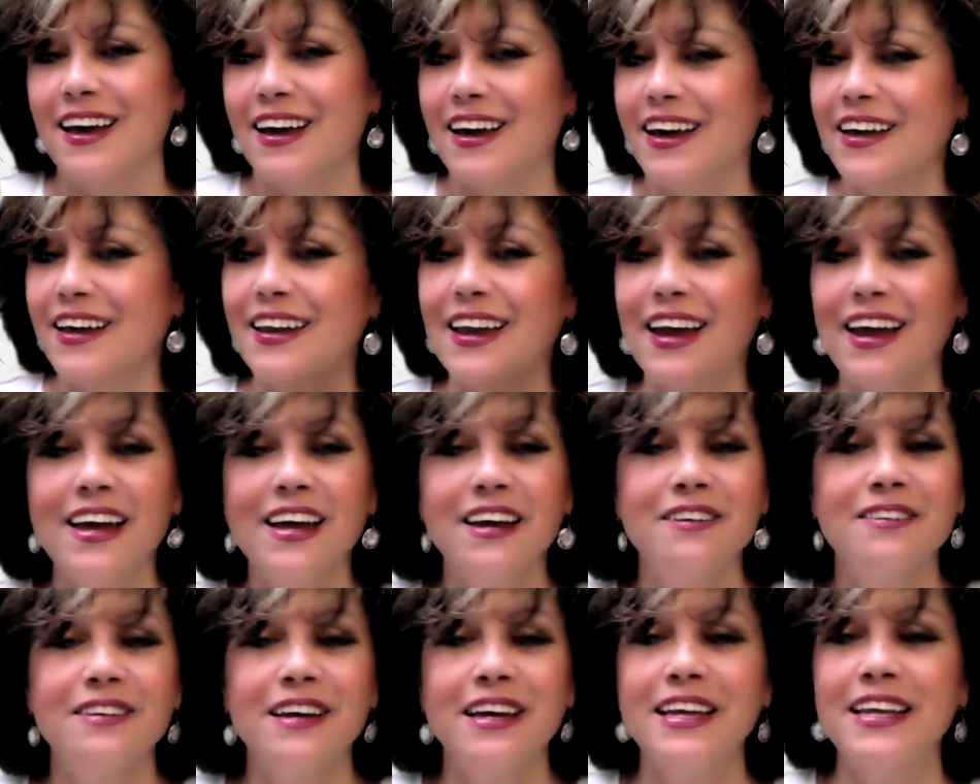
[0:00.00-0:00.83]
And
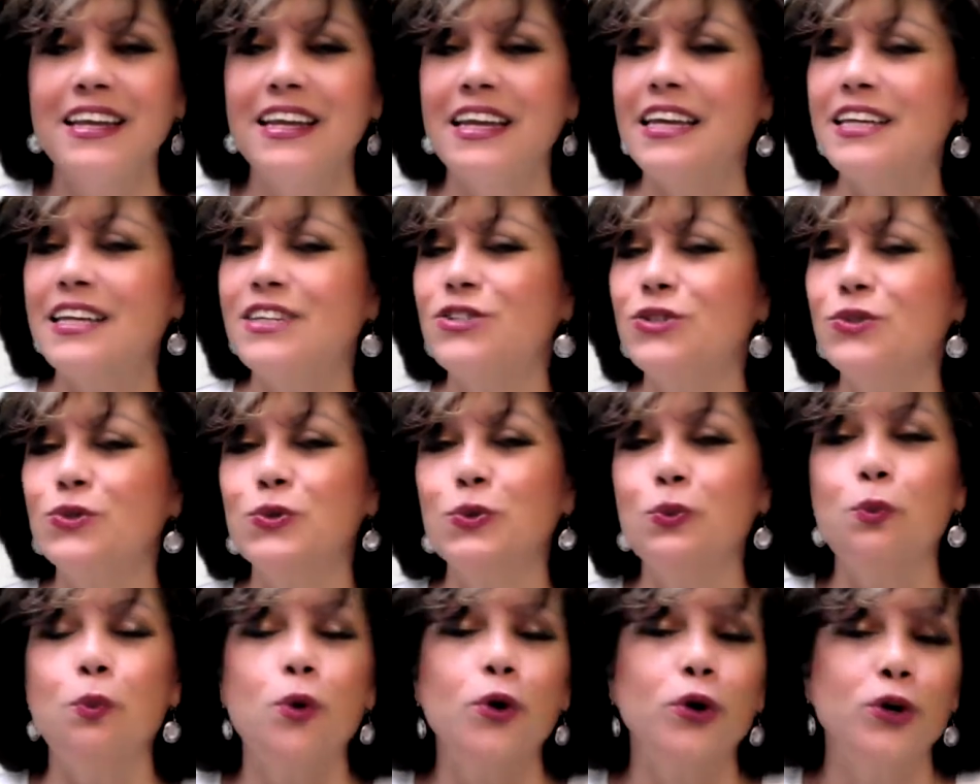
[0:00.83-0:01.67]
it just
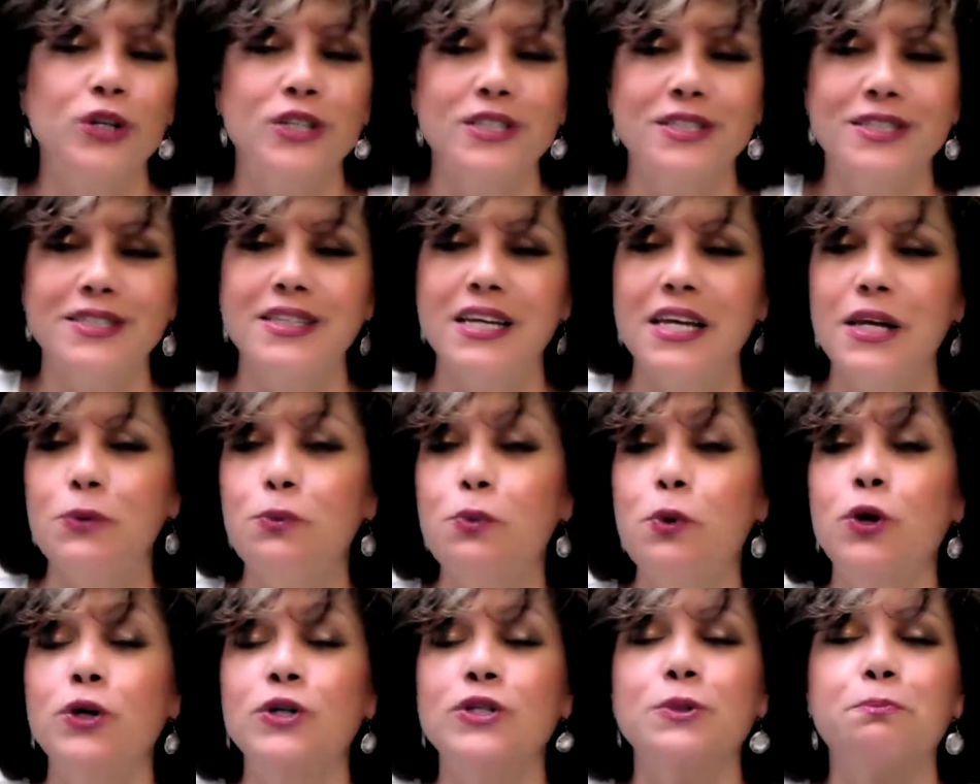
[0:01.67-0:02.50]
works. It
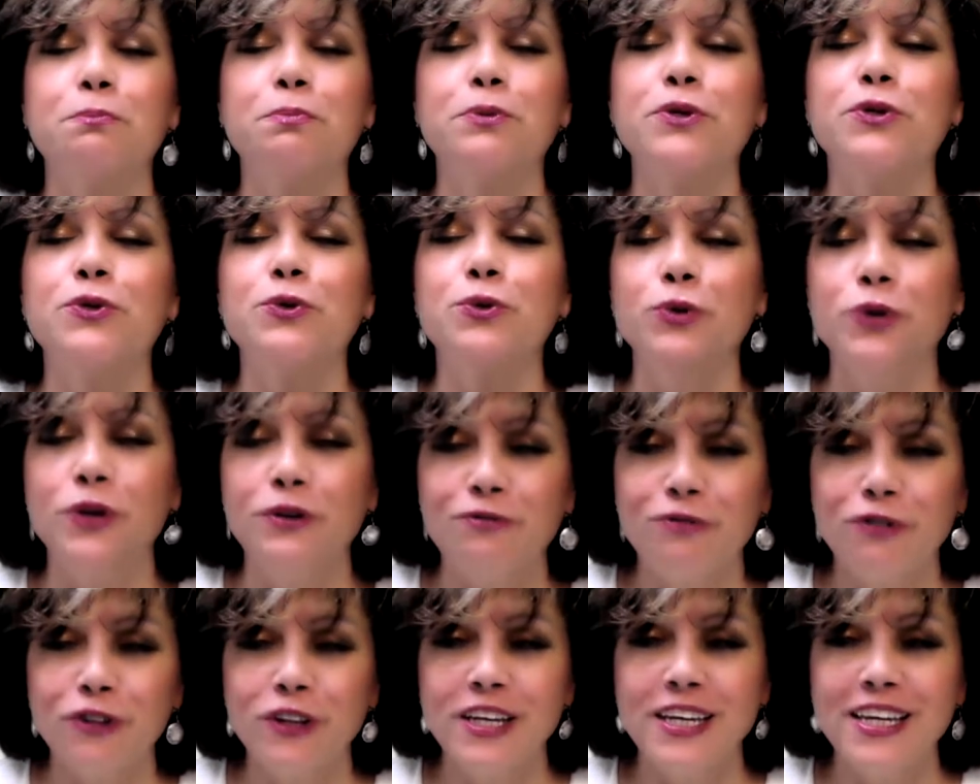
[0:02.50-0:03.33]
works
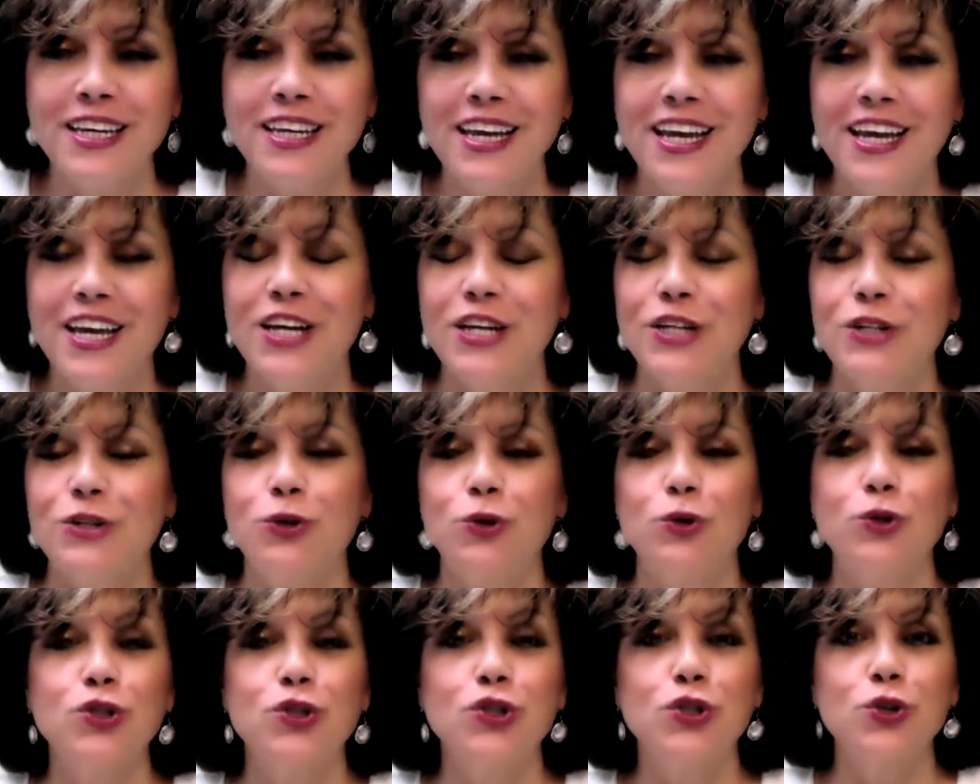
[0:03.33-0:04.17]
beautifully.
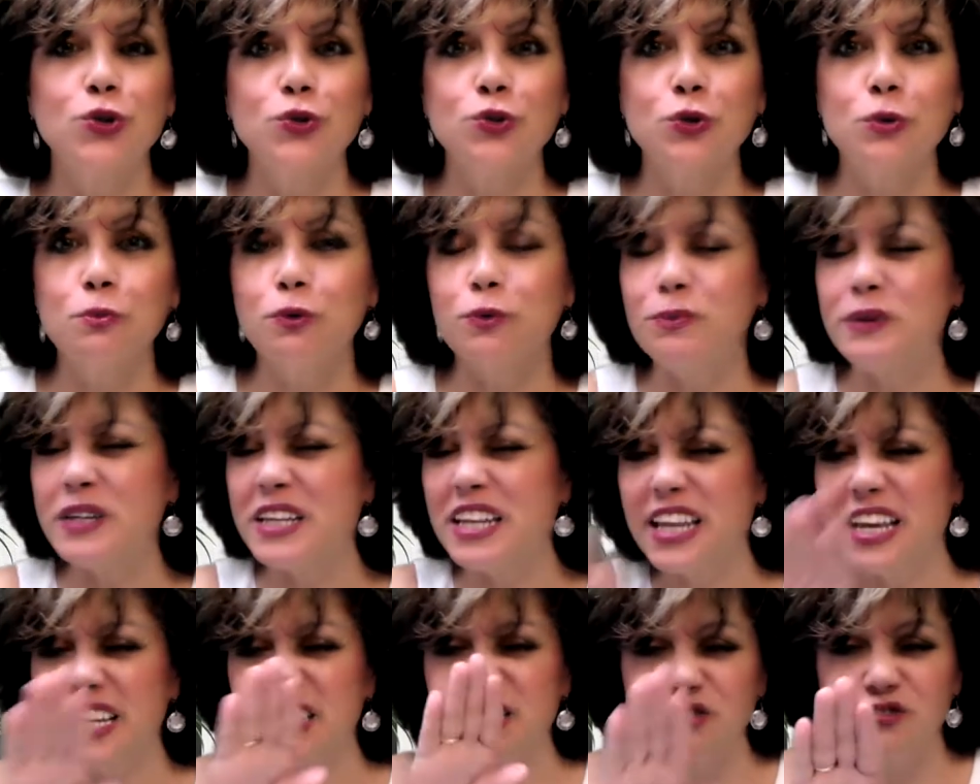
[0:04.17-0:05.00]
Your children will be
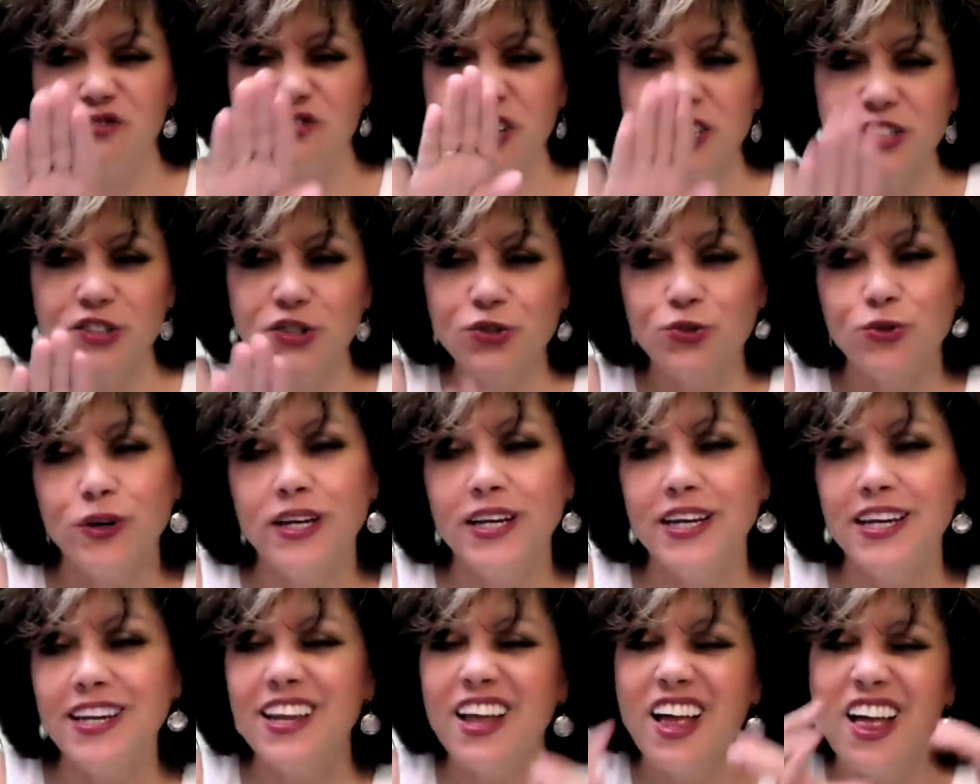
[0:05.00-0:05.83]
less
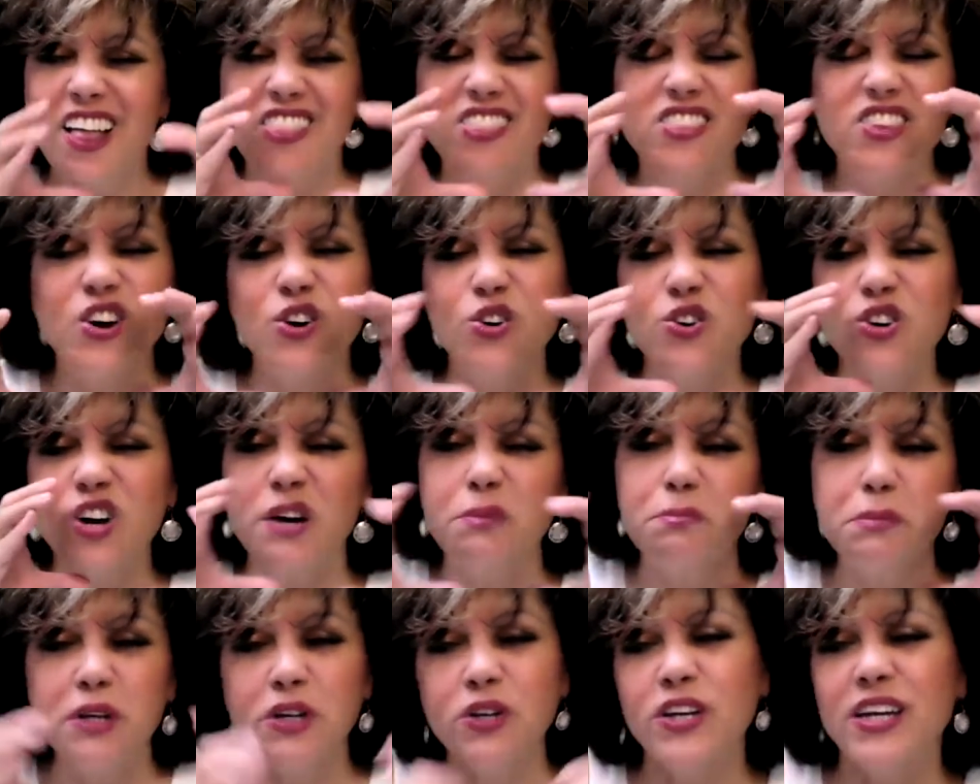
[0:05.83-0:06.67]
frustrated. They'll
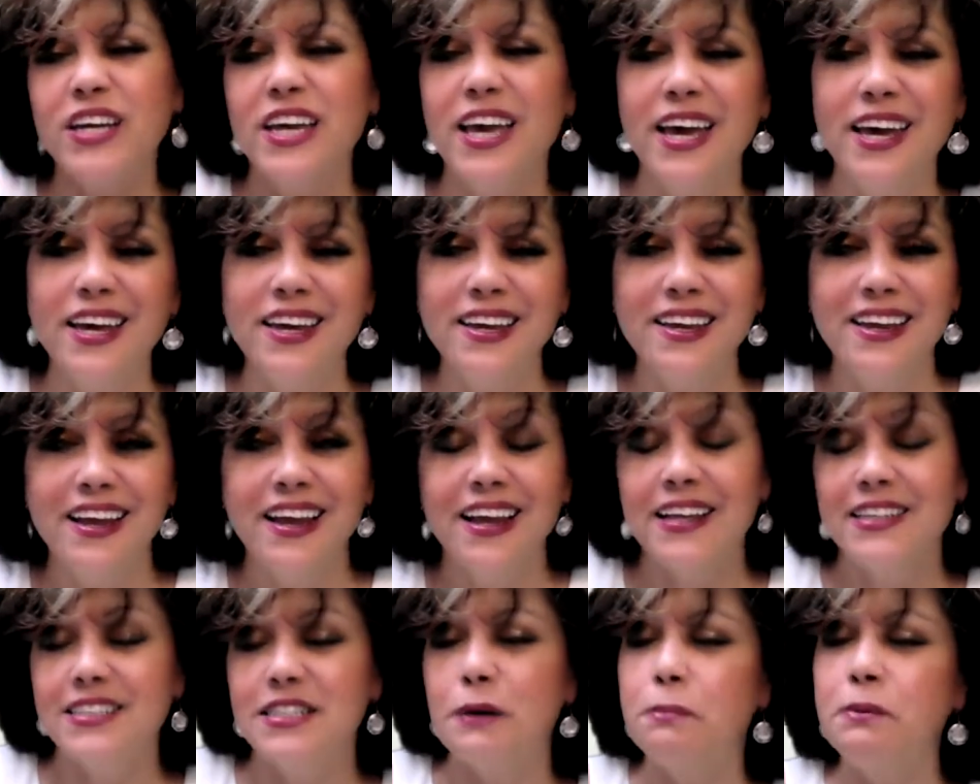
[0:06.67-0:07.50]
communicate.
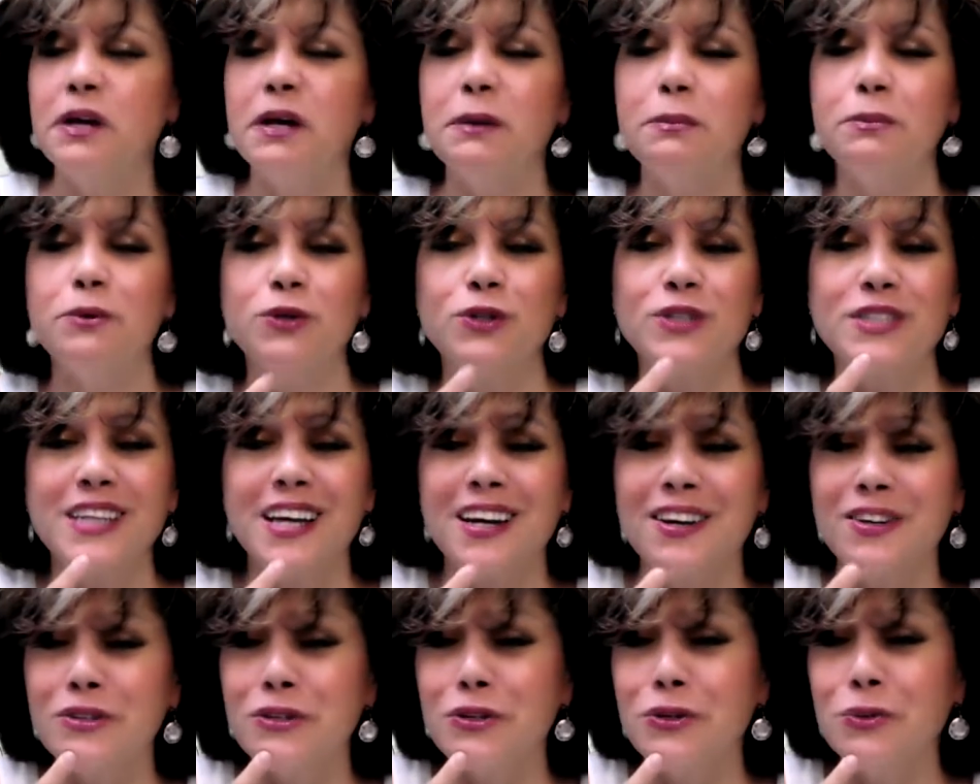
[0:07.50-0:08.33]
They'll be able to
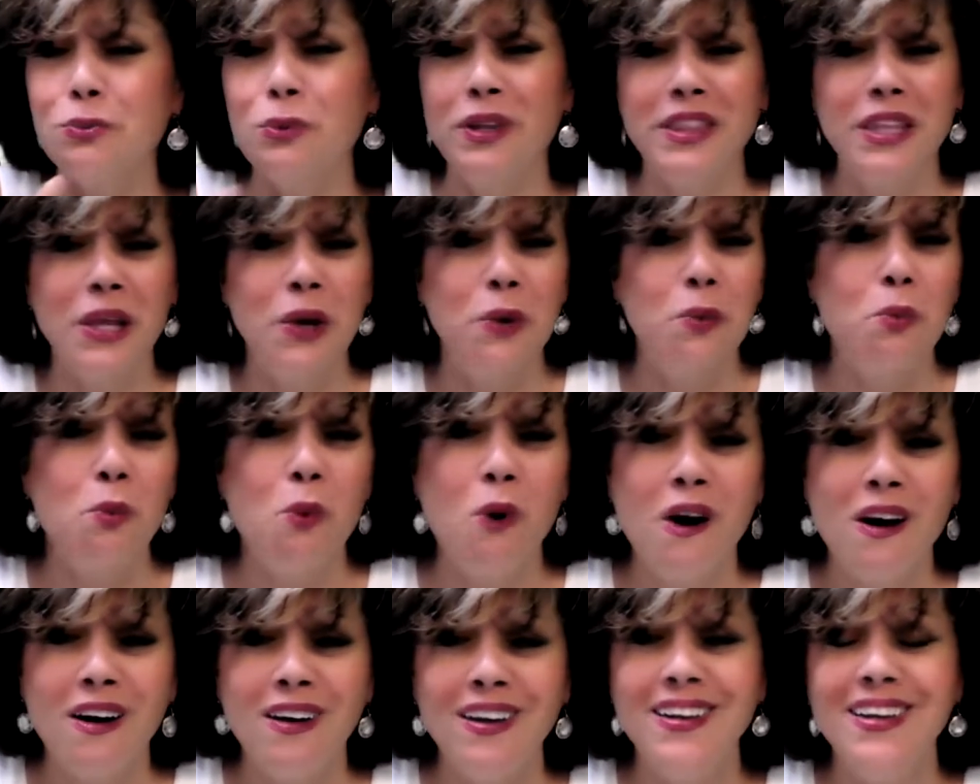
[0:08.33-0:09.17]
tell you what they
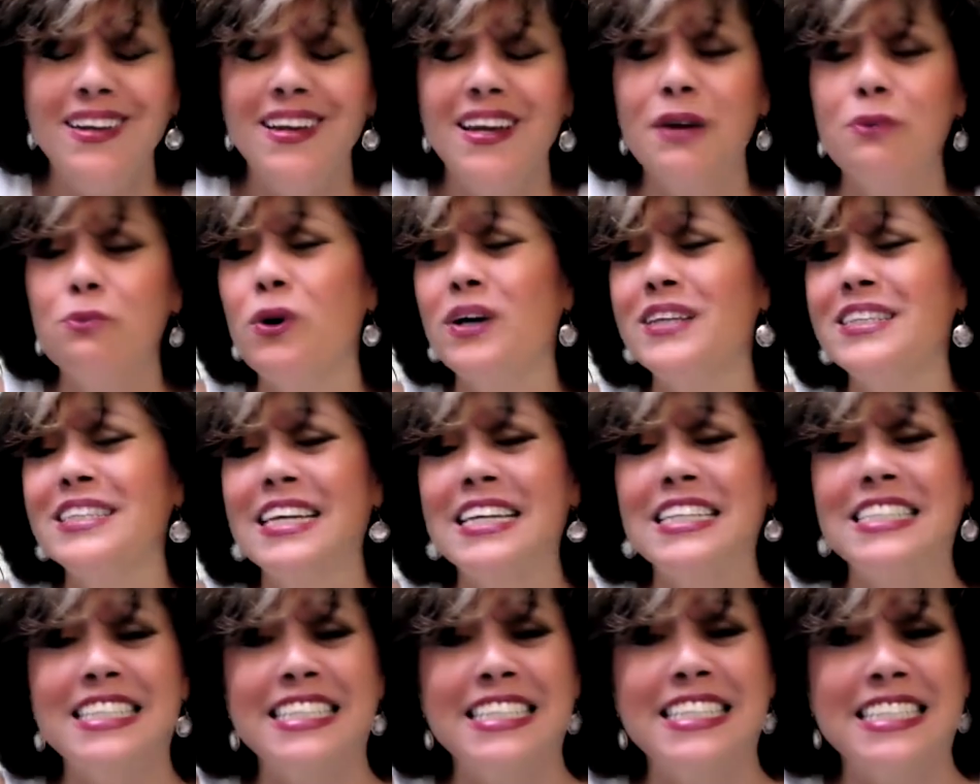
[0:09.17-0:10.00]
want and what
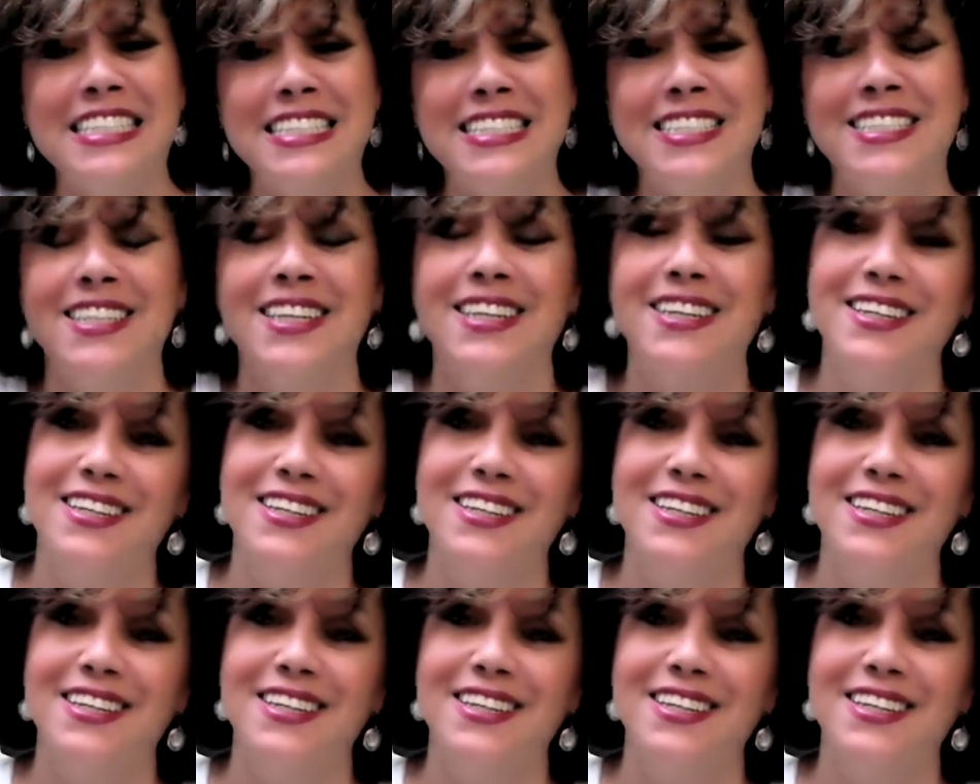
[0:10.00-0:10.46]
they need